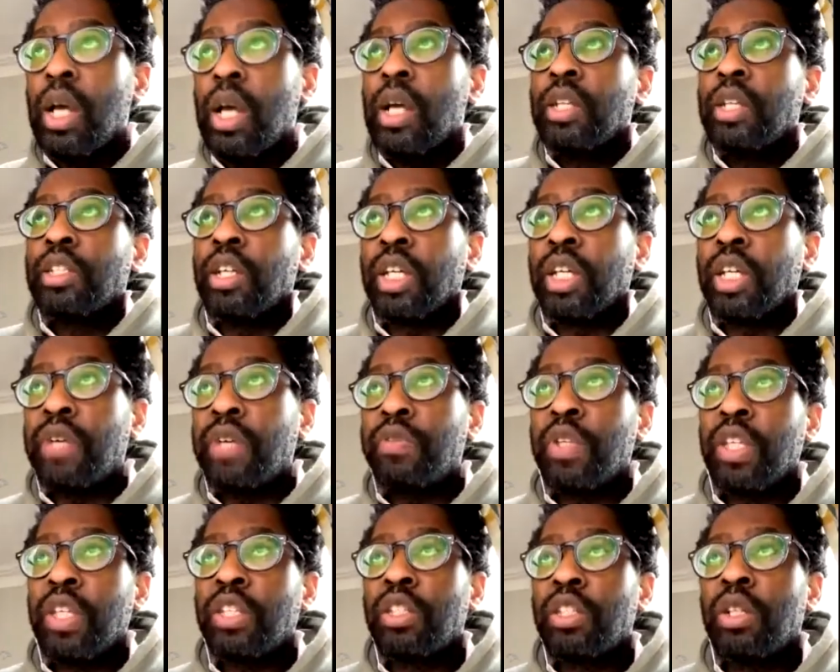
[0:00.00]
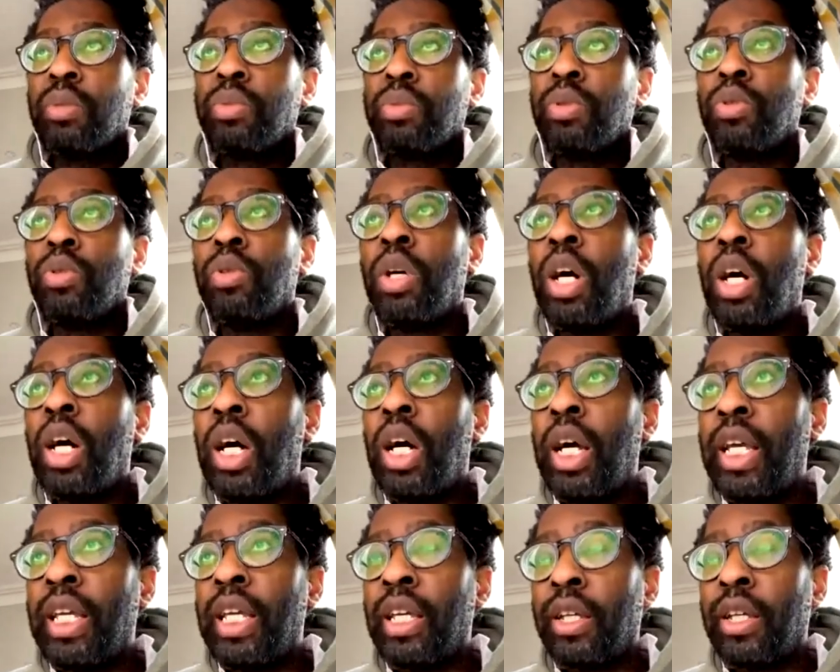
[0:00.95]
So I'll give you an example.
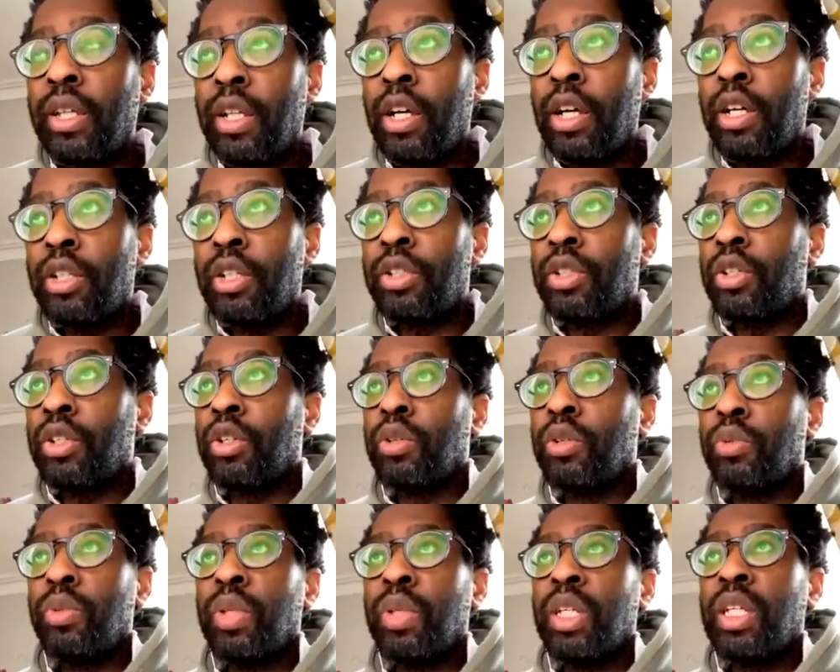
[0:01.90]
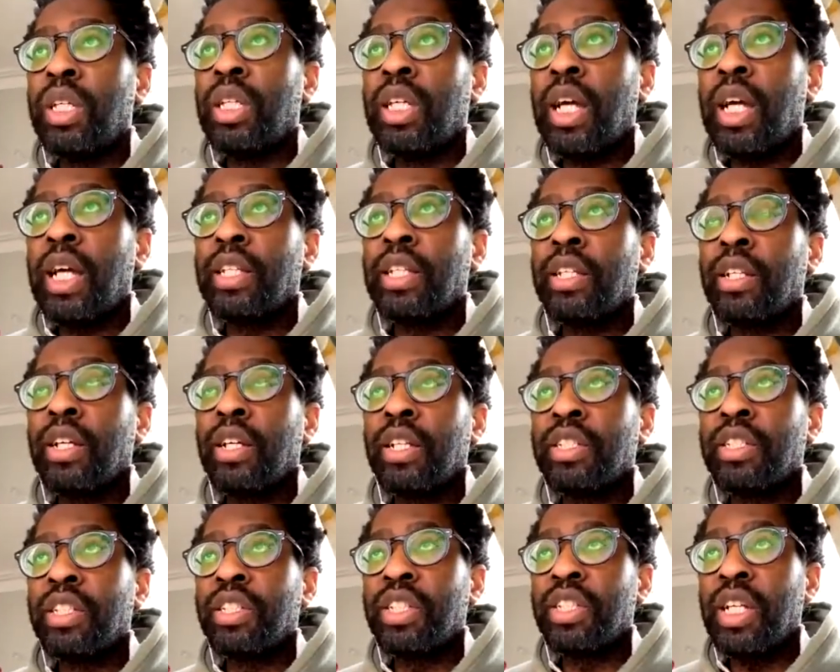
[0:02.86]
In Glasgow, we analysed
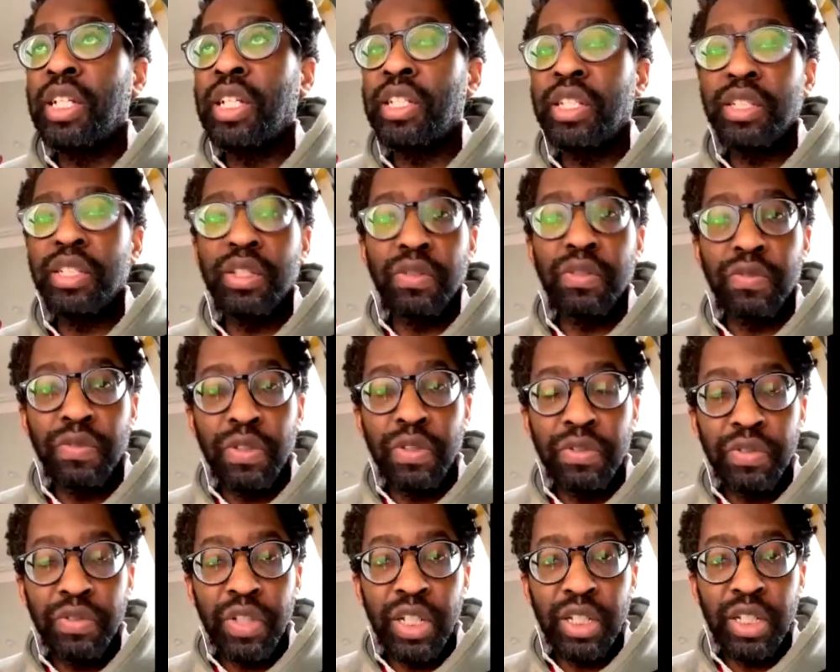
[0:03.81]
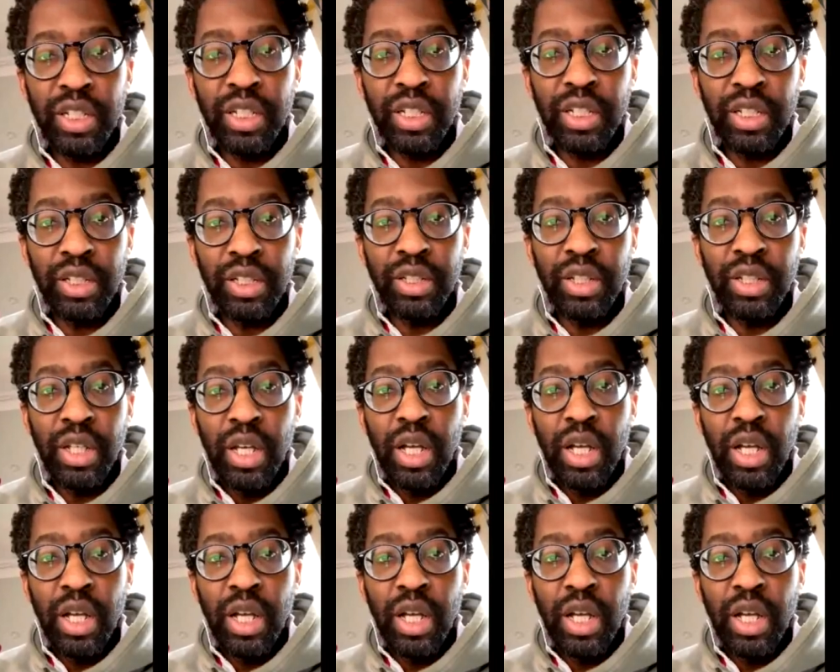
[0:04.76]
at 10 years and 15 years